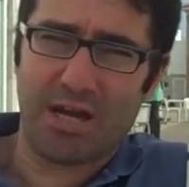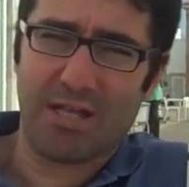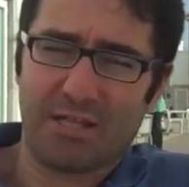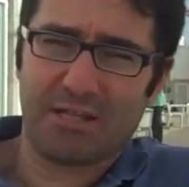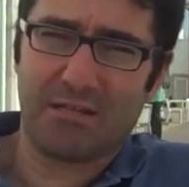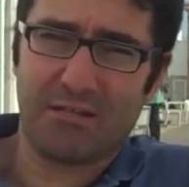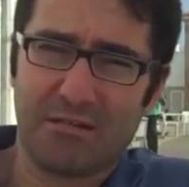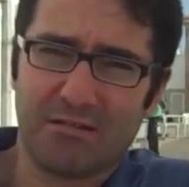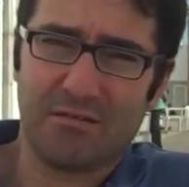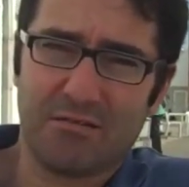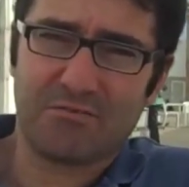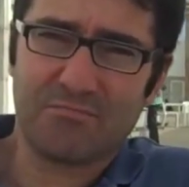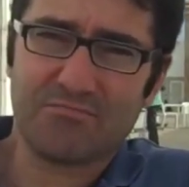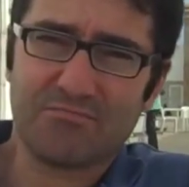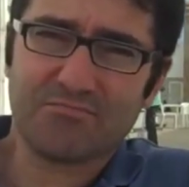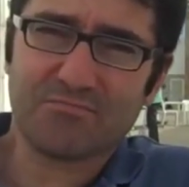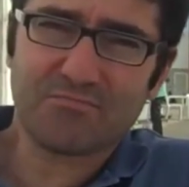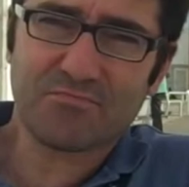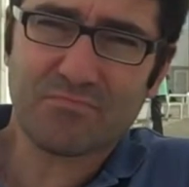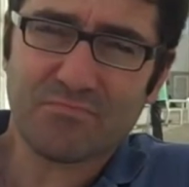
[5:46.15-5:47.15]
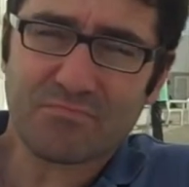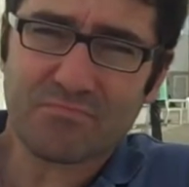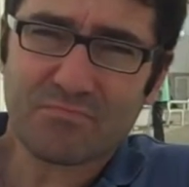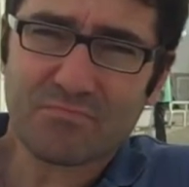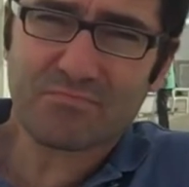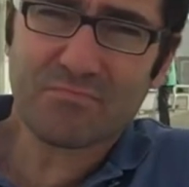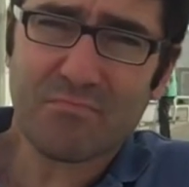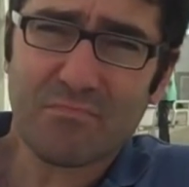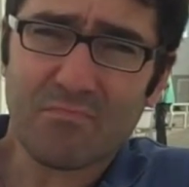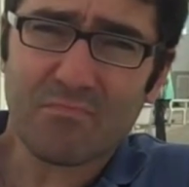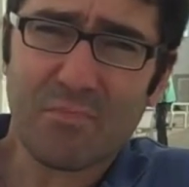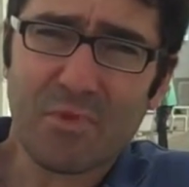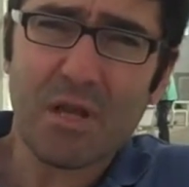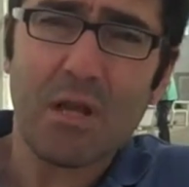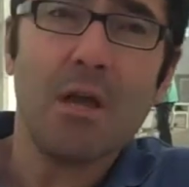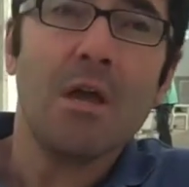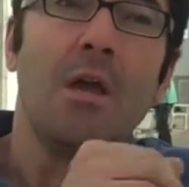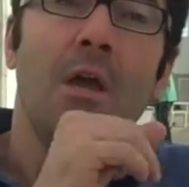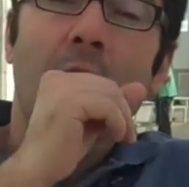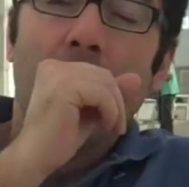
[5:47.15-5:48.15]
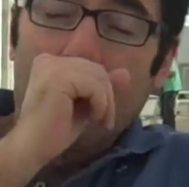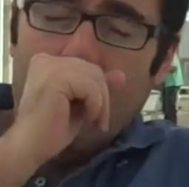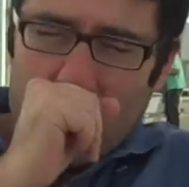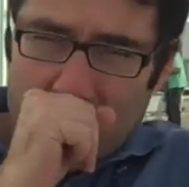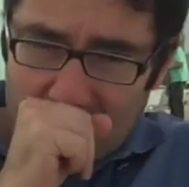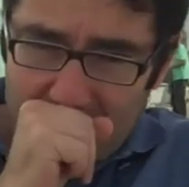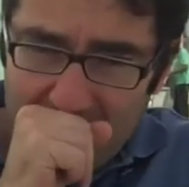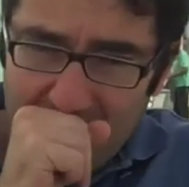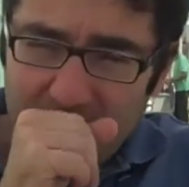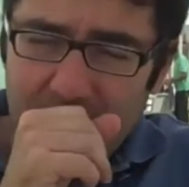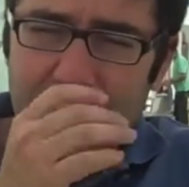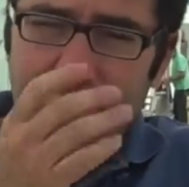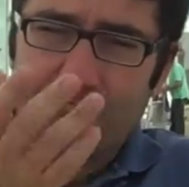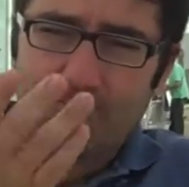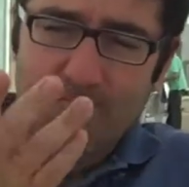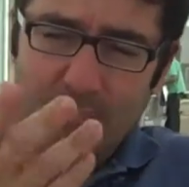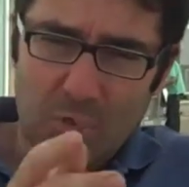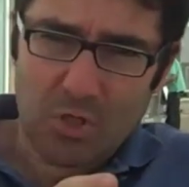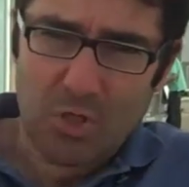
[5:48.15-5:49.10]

you say so, you mean in the shops? It's 3.5